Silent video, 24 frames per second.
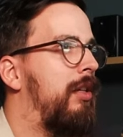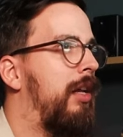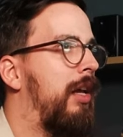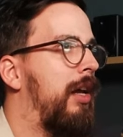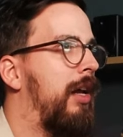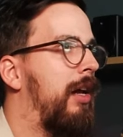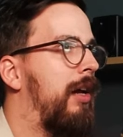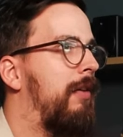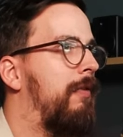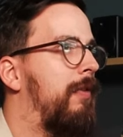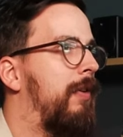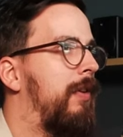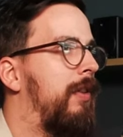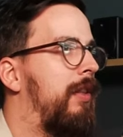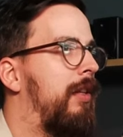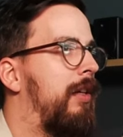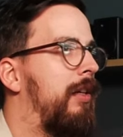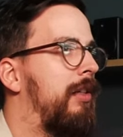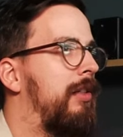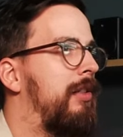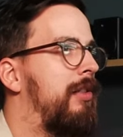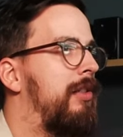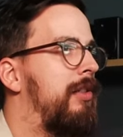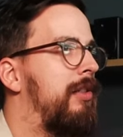Yeah,
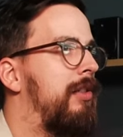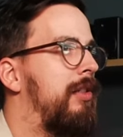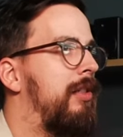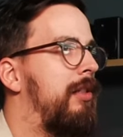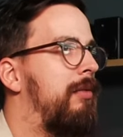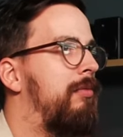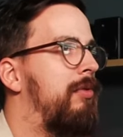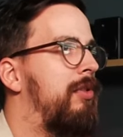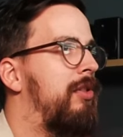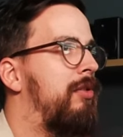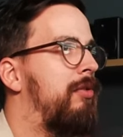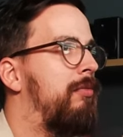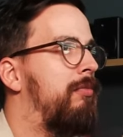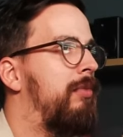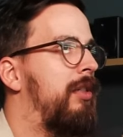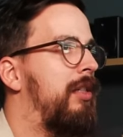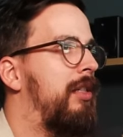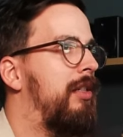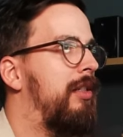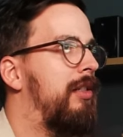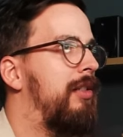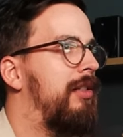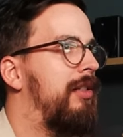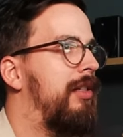everything seems to
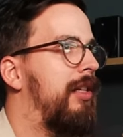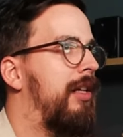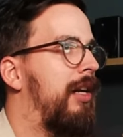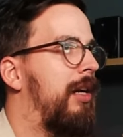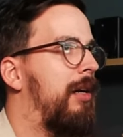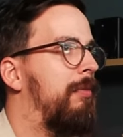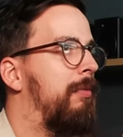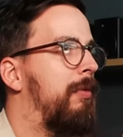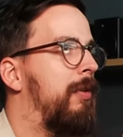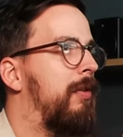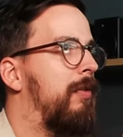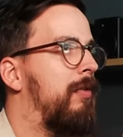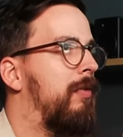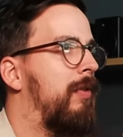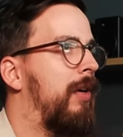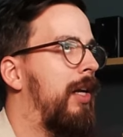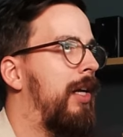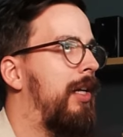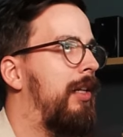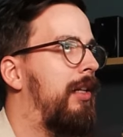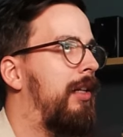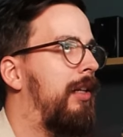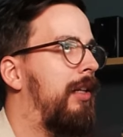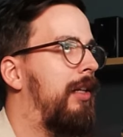be set up
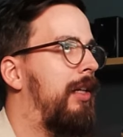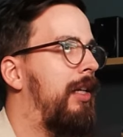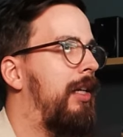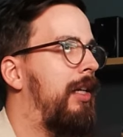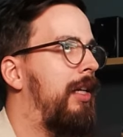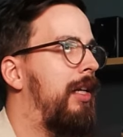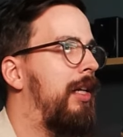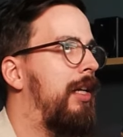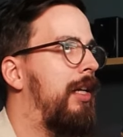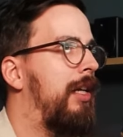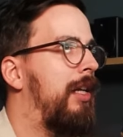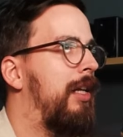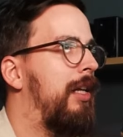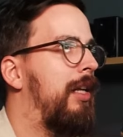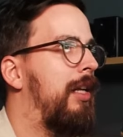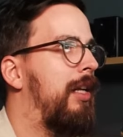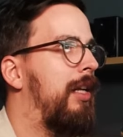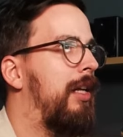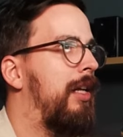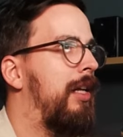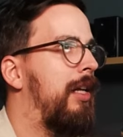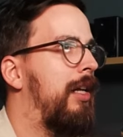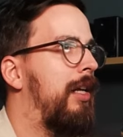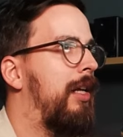correctly.
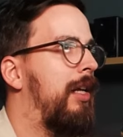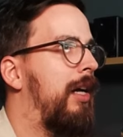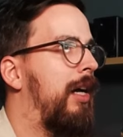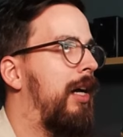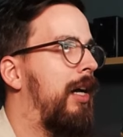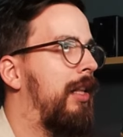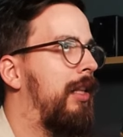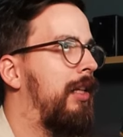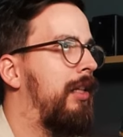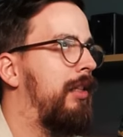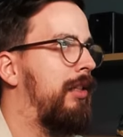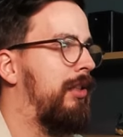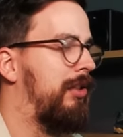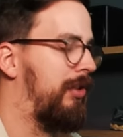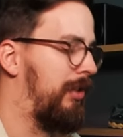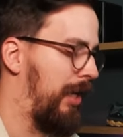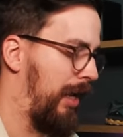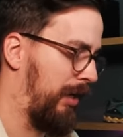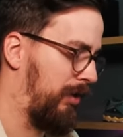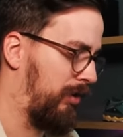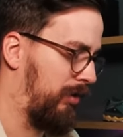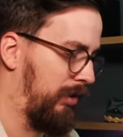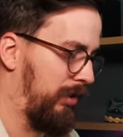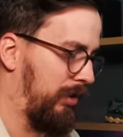I think this
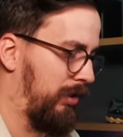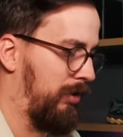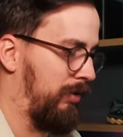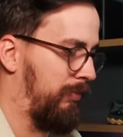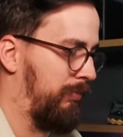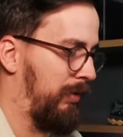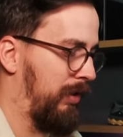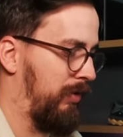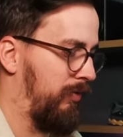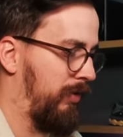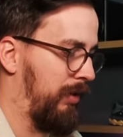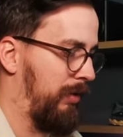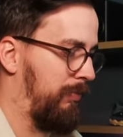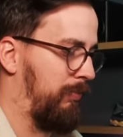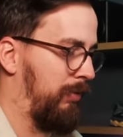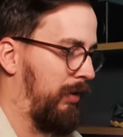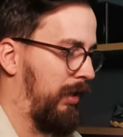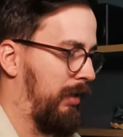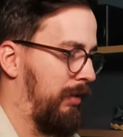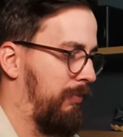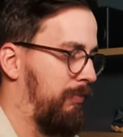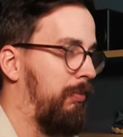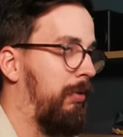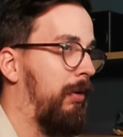actually should be
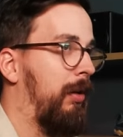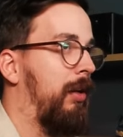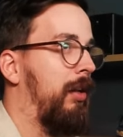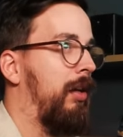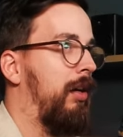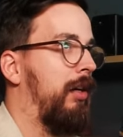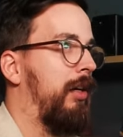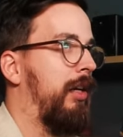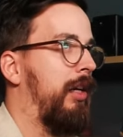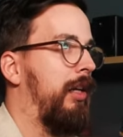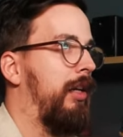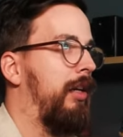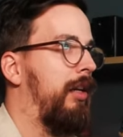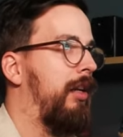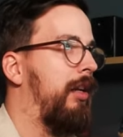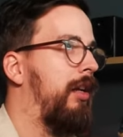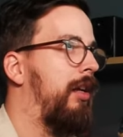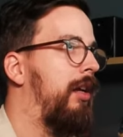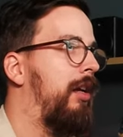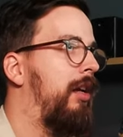replay plugin.